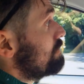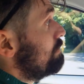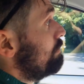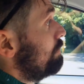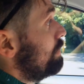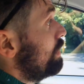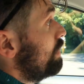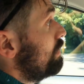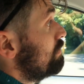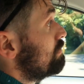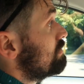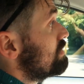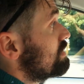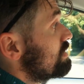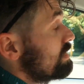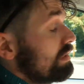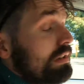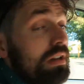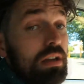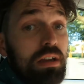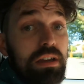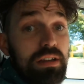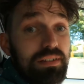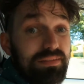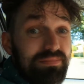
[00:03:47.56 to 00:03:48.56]
some bones.
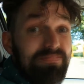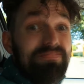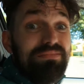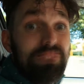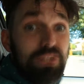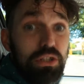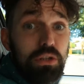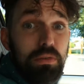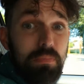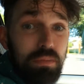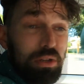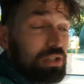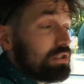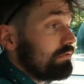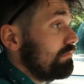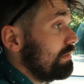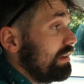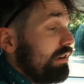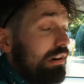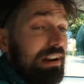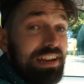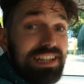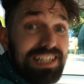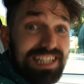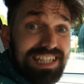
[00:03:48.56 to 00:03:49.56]
You must
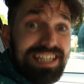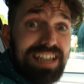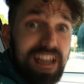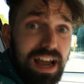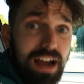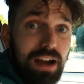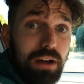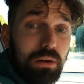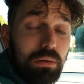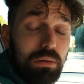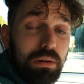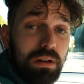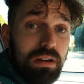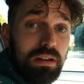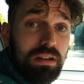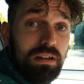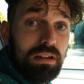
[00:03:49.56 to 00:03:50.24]
regret this now.